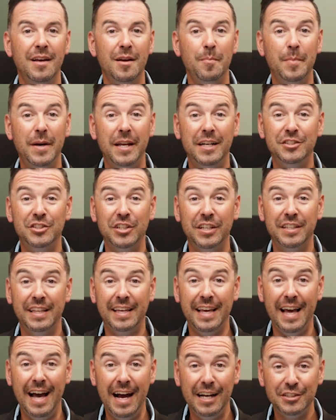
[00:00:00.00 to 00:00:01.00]
managing the
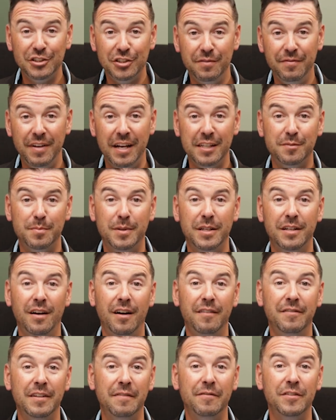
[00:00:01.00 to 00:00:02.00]
cash investment
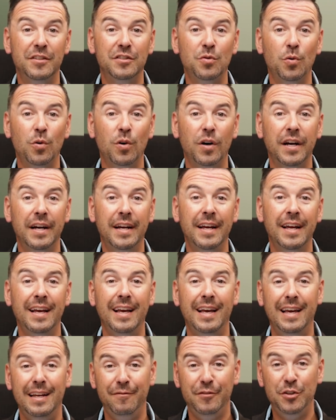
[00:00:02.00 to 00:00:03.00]
of inventory.
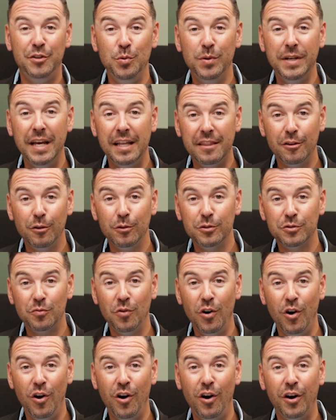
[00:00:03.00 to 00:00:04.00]
And if get those
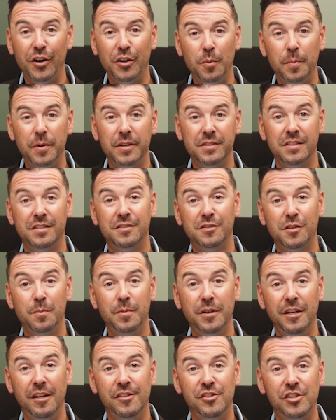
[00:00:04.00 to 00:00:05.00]
wrong, your business could
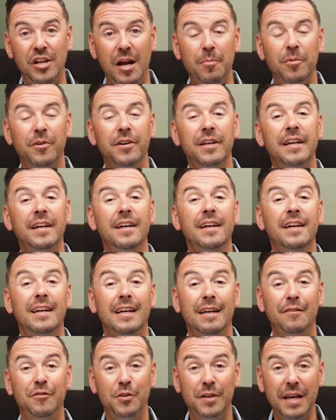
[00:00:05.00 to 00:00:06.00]
be in jeopardy.
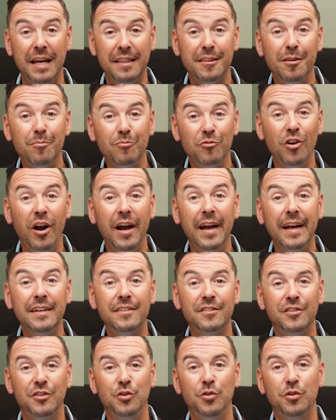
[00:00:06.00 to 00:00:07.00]
If you get them
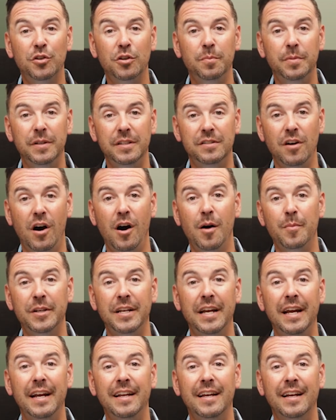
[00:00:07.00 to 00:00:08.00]
right, you could be
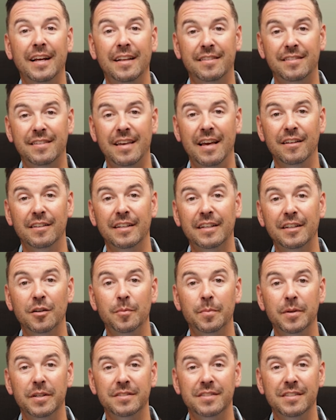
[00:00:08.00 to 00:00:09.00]
dominating and scaling your
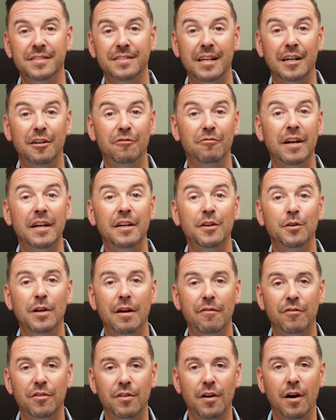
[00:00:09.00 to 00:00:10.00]
business at a rate you
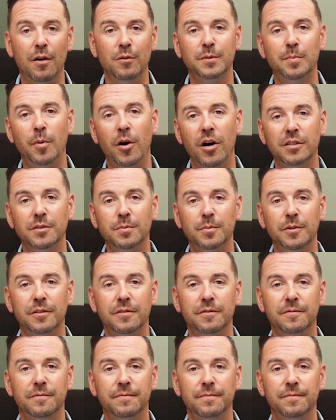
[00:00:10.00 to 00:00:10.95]
never thought was possible.